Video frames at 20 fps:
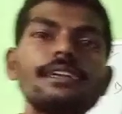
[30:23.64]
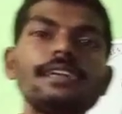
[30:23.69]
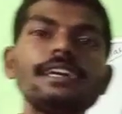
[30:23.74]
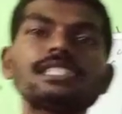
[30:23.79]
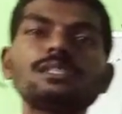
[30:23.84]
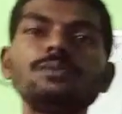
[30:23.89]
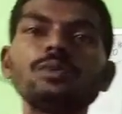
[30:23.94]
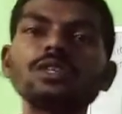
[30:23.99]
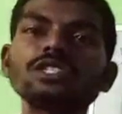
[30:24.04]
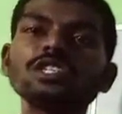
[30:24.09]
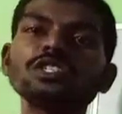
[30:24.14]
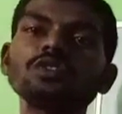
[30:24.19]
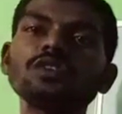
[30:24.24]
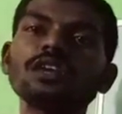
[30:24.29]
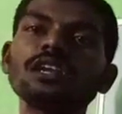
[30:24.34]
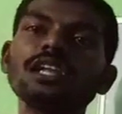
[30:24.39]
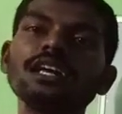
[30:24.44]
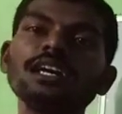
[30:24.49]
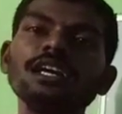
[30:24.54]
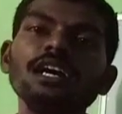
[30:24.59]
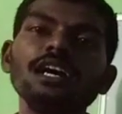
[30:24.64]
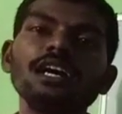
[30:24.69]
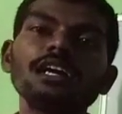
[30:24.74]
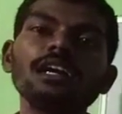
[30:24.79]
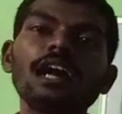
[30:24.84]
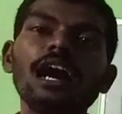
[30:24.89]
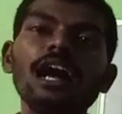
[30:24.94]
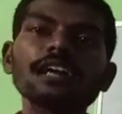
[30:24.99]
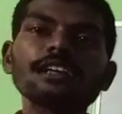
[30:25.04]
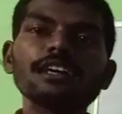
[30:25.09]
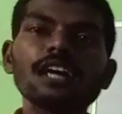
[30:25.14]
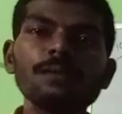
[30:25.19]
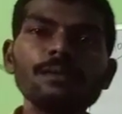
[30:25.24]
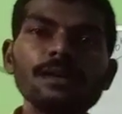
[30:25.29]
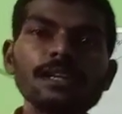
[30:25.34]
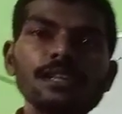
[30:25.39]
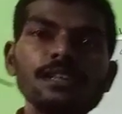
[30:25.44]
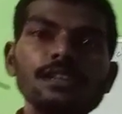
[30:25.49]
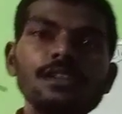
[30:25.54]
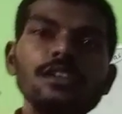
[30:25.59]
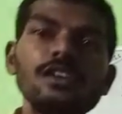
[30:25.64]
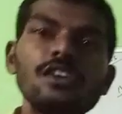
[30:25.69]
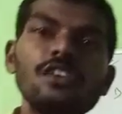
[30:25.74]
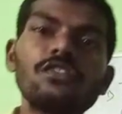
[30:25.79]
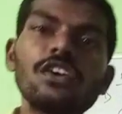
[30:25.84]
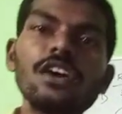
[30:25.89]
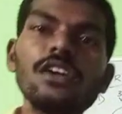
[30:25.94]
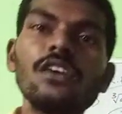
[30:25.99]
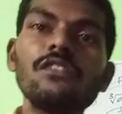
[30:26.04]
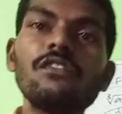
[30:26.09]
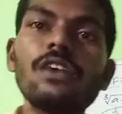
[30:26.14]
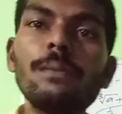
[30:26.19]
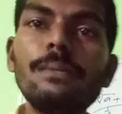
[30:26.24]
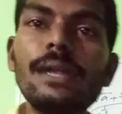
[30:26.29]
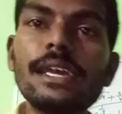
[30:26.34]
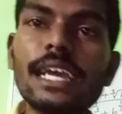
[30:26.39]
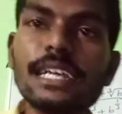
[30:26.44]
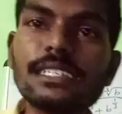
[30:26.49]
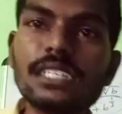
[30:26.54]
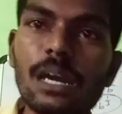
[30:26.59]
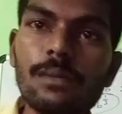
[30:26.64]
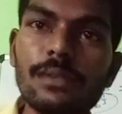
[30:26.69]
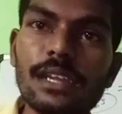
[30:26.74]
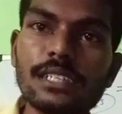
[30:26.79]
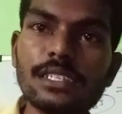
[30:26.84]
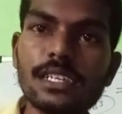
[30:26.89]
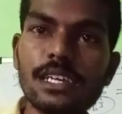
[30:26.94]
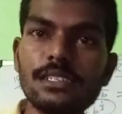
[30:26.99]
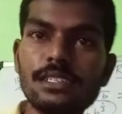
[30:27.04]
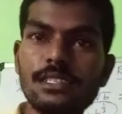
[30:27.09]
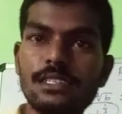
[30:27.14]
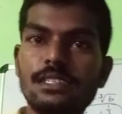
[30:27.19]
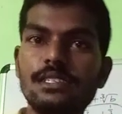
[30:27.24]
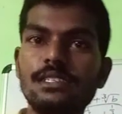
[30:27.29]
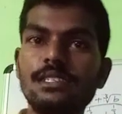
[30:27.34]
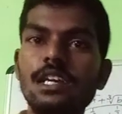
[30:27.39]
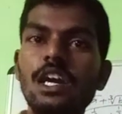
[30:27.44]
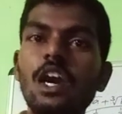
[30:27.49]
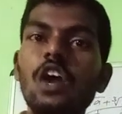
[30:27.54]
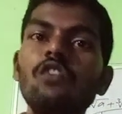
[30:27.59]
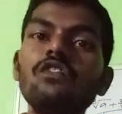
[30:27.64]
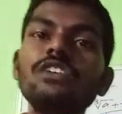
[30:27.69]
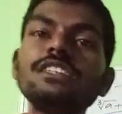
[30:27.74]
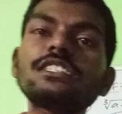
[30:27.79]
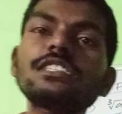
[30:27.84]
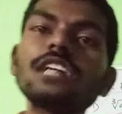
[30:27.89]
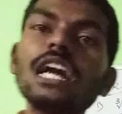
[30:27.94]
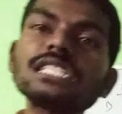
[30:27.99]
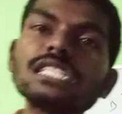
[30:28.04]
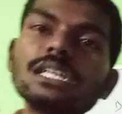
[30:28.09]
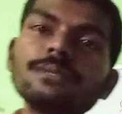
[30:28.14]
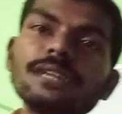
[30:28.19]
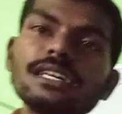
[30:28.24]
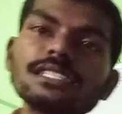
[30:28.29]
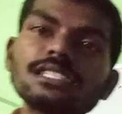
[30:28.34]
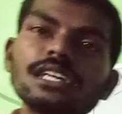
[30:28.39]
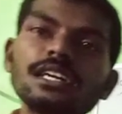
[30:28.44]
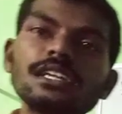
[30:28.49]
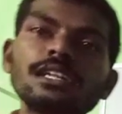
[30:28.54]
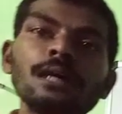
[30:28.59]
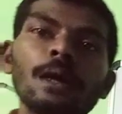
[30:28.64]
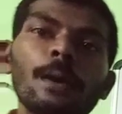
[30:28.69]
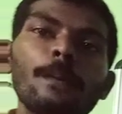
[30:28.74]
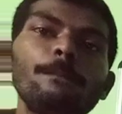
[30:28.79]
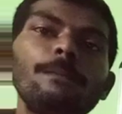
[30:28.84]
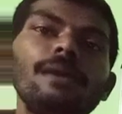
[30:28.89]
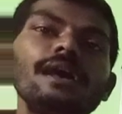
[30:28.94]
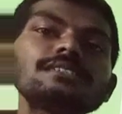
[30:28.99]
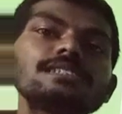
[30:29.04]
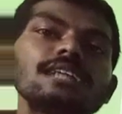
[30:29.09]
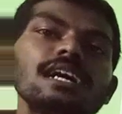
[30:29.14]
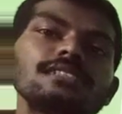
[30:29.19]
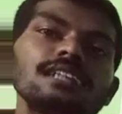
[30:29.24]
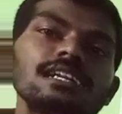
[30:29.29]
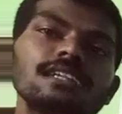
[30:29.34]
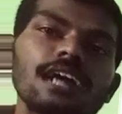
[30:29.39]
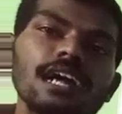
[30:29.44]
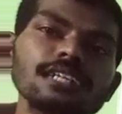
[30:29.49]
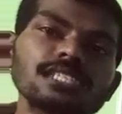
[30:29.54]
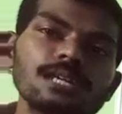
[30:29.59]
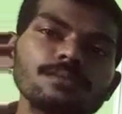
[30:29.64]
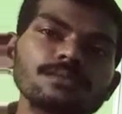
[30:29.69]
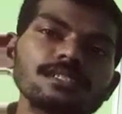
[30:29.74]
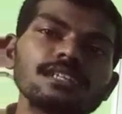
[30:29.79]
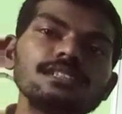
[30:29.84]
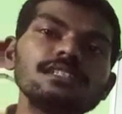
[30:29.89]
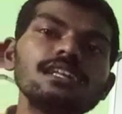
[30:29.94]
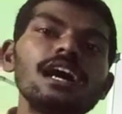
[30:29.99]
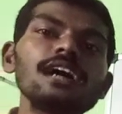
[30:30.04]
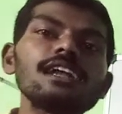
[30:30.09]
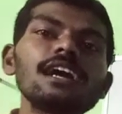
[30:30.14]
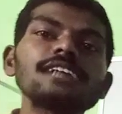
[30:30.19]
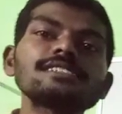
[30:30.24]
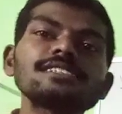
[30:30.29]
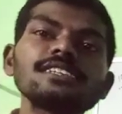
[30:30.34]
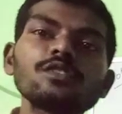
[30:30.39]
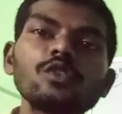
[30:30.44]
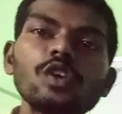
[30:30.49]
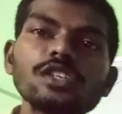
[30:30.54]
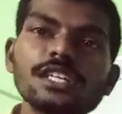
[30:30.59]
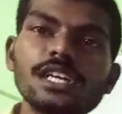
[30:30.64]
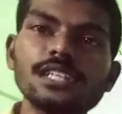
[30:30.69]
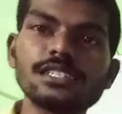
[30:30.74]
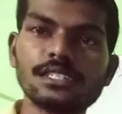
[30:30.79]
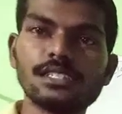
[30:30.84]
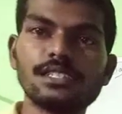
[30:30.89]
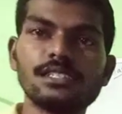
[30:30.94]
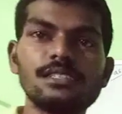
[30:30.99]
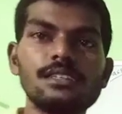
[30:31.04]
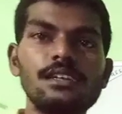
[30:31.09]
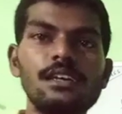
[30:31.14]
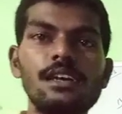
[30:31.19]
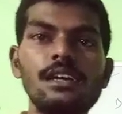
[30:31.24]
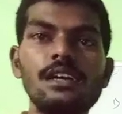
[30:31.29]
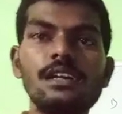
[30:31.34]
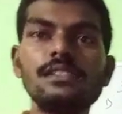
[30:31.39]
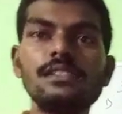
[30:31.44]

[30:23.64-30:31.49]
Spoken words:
Textbook questions only not coming for public examinations. Which concept is it? Based on the concepts, they are asking questions.